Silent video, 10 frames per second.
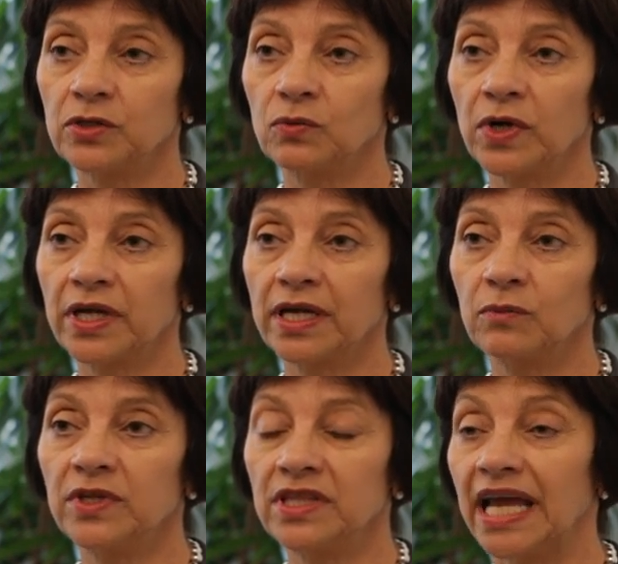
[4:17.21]
So
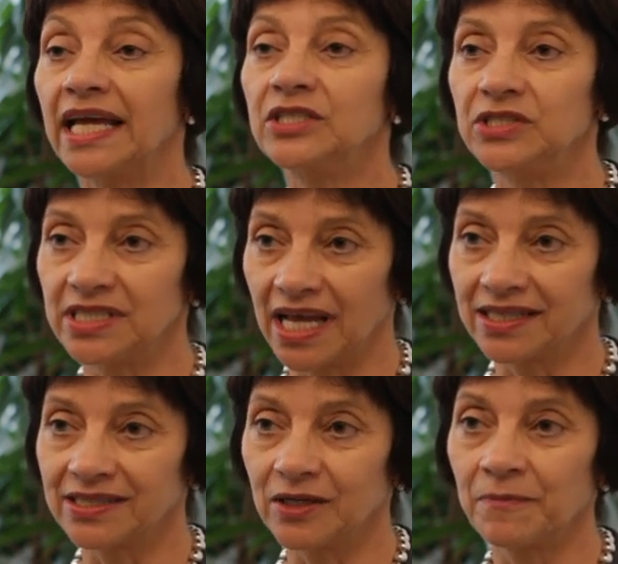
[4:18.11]
working with the energy
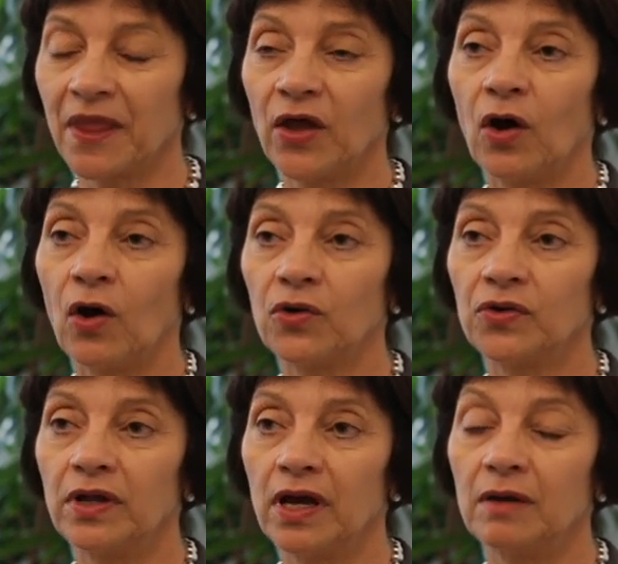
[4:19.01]
sector
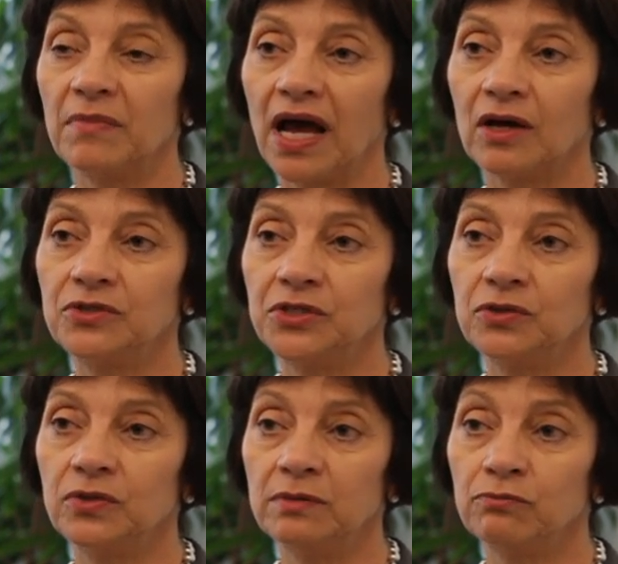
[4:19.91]
on um, how do
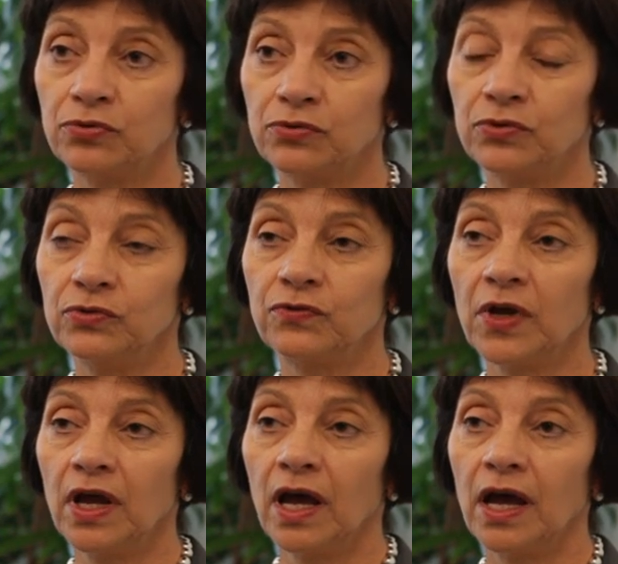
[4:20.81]
you
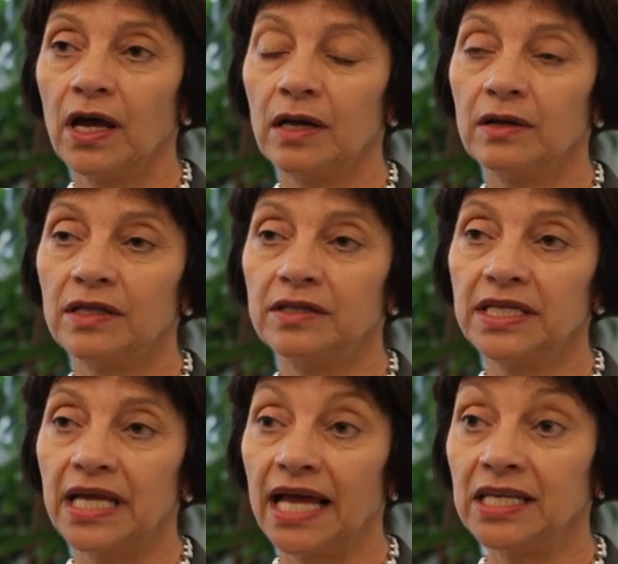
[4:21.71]
improve uh,
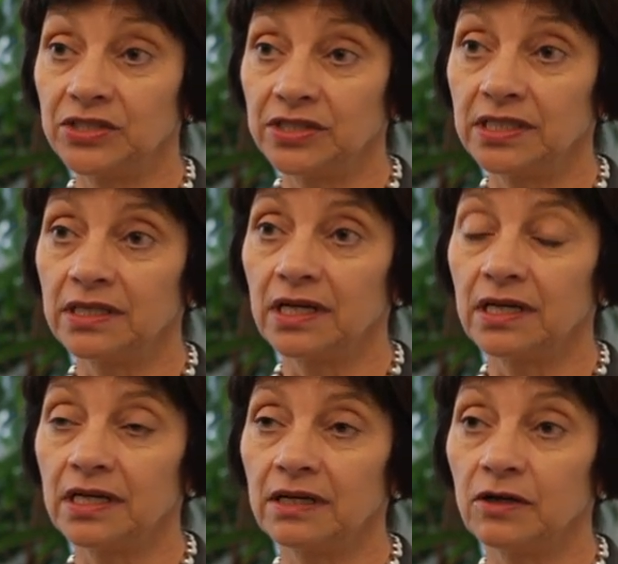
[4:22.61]
the energy
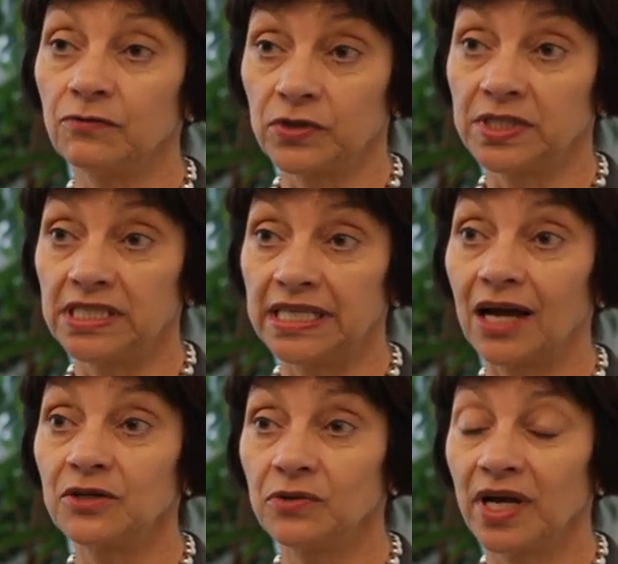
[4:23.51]
uh, for a city?
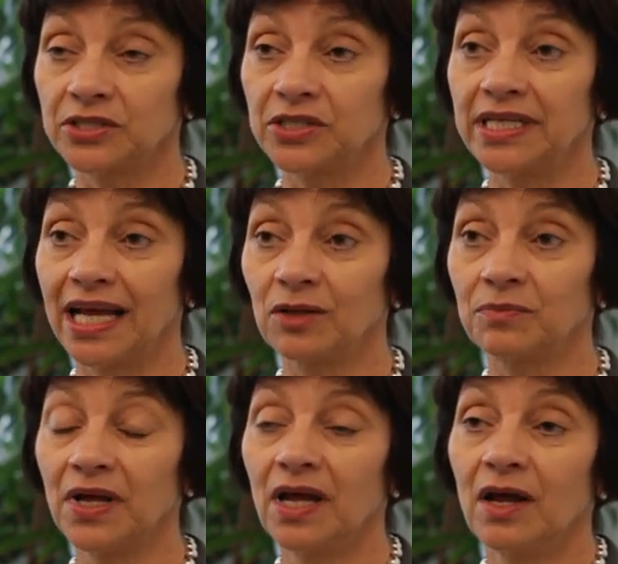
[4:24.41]
How do you actually
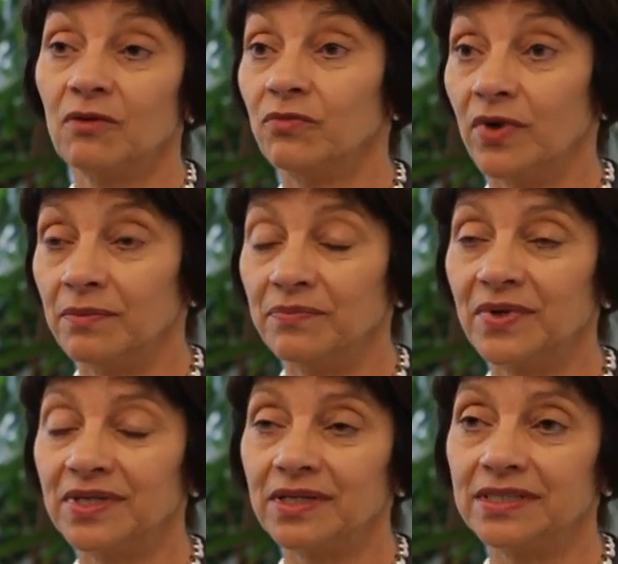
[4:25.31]
help um,
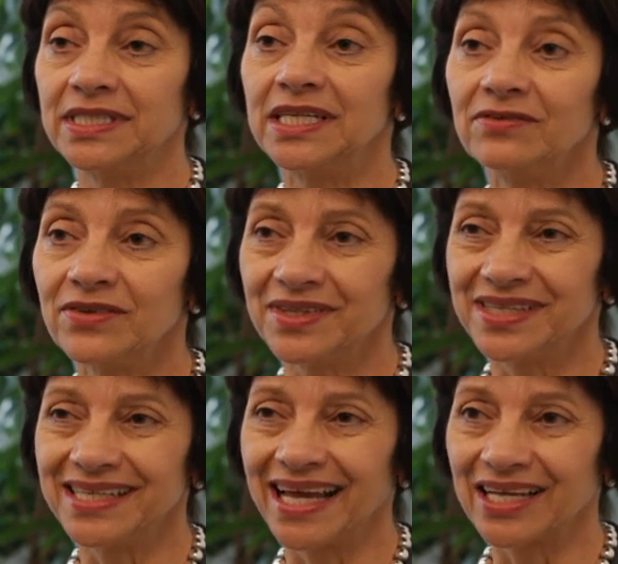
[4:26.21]
uh, deliver
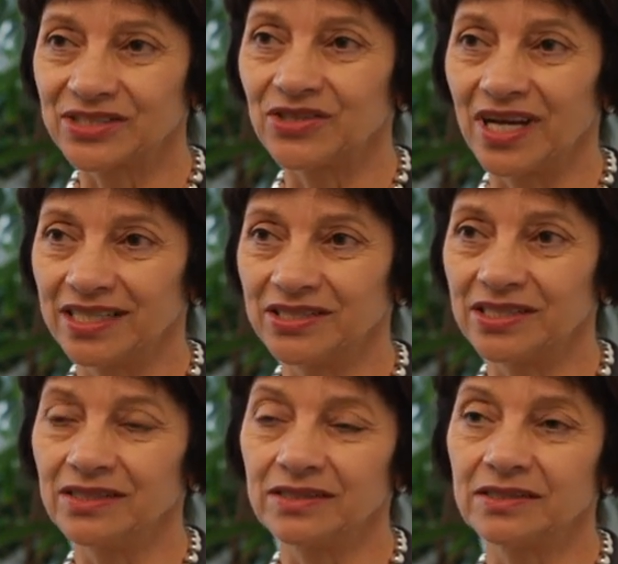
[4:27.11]
the extra
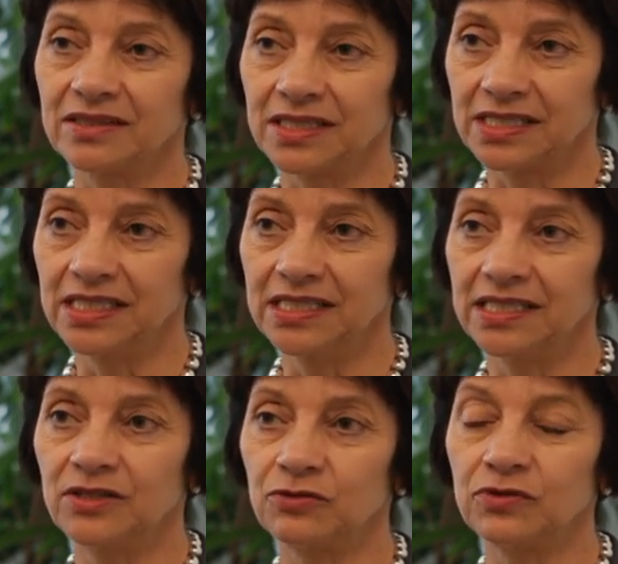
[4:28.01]
energy that's, that's
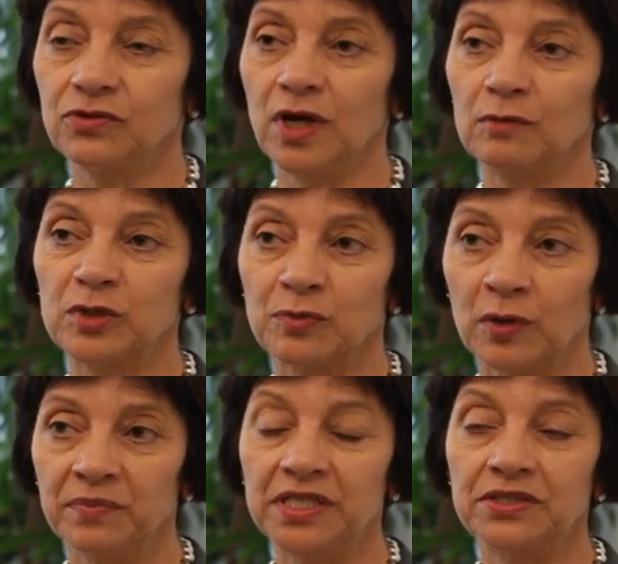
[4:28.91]
needed through um,
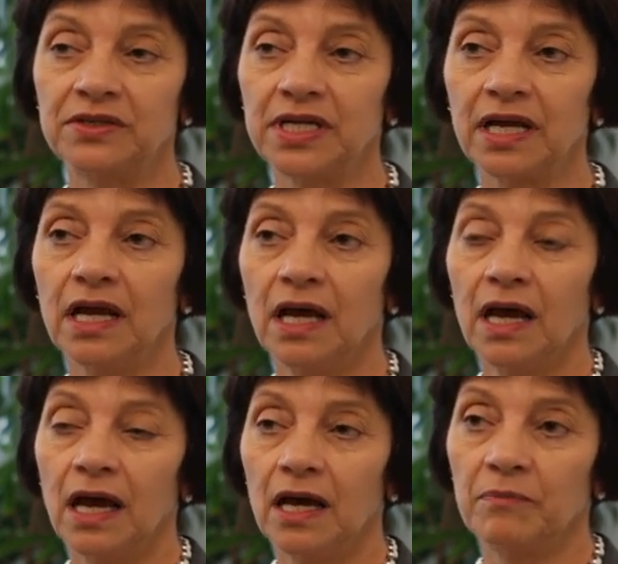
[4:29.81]
smart metering
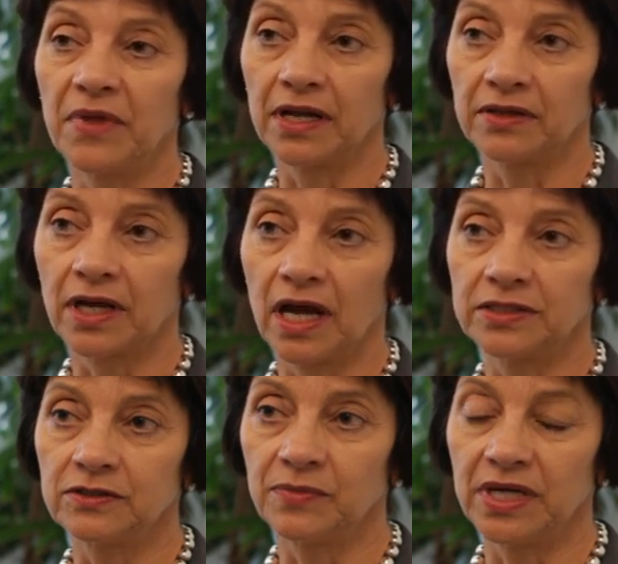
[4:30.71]
um, and other
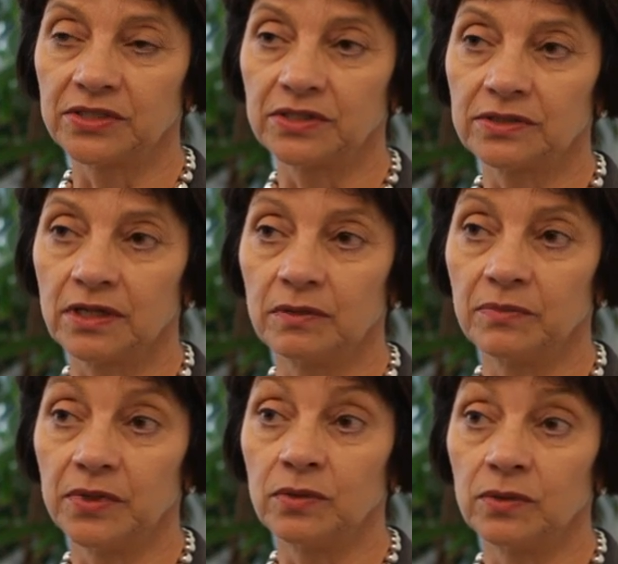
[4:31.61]
kinds of measures
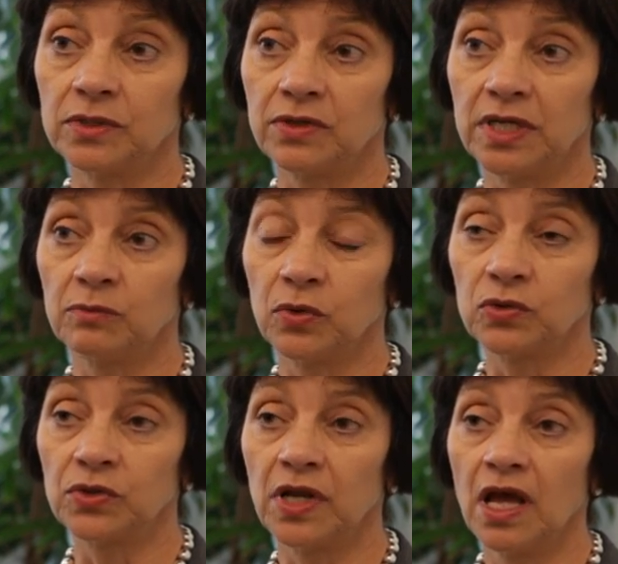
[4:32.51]
um, you know, is really
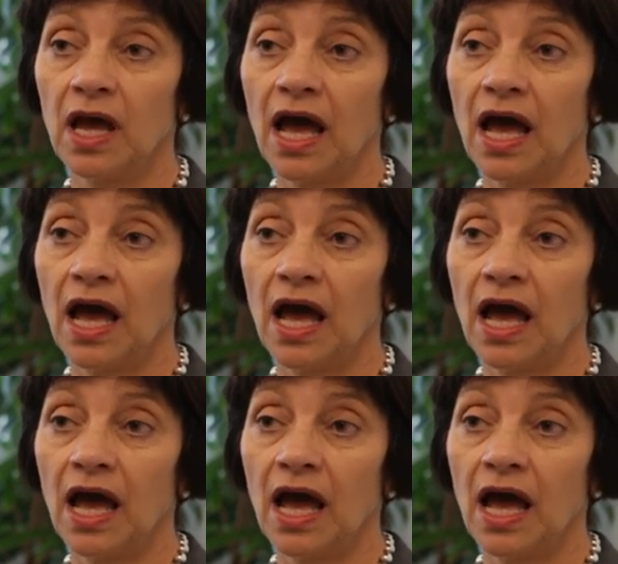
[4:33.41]
important.